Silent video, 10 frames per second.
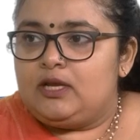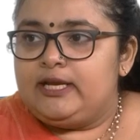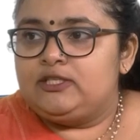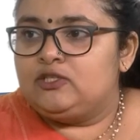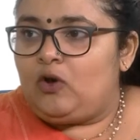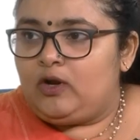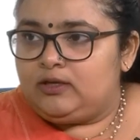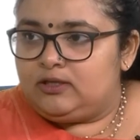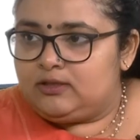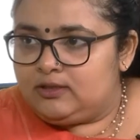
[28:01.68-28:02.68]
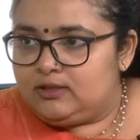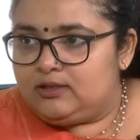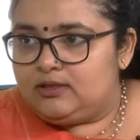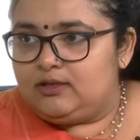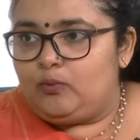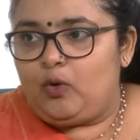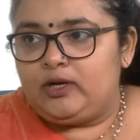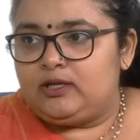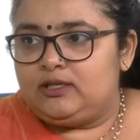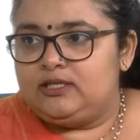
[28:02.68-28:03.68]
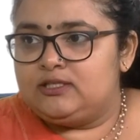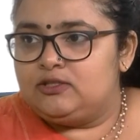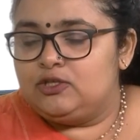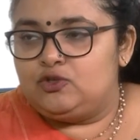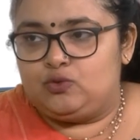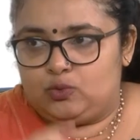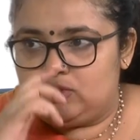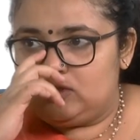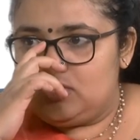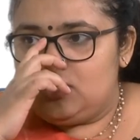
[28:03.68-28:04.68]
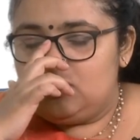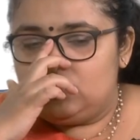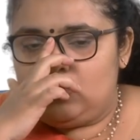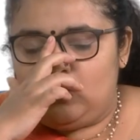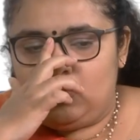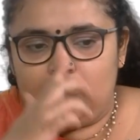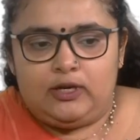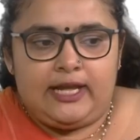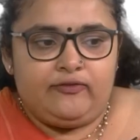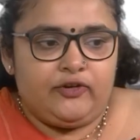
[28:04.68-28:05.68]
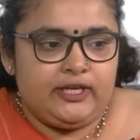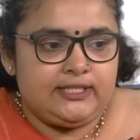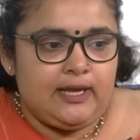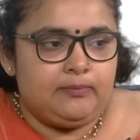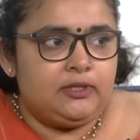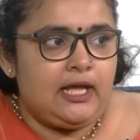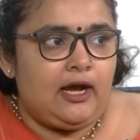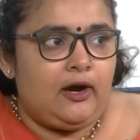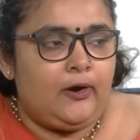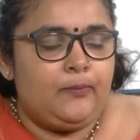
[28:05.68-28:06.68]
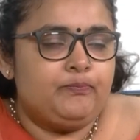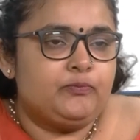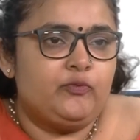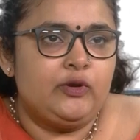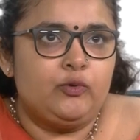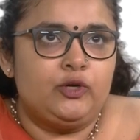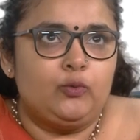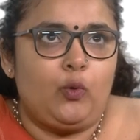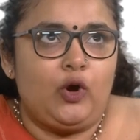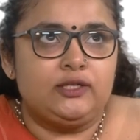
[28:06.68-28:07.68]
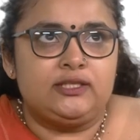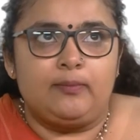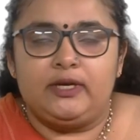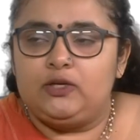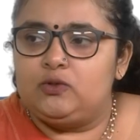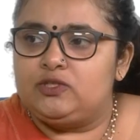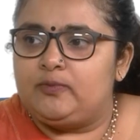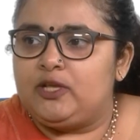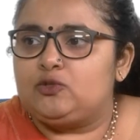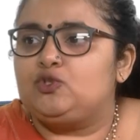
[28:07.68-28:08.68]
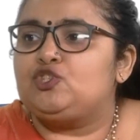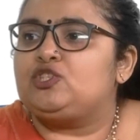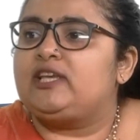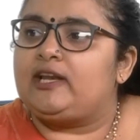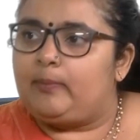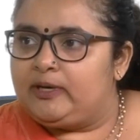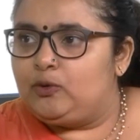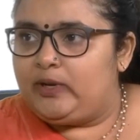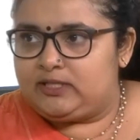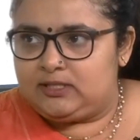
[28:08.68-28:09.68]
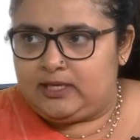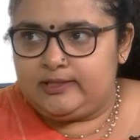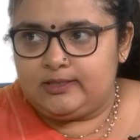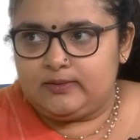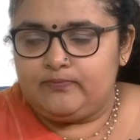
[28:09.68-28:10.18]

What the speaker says: It's not what is the truth. So like for example, we would want somebody who's depressed to just get up and do exercise.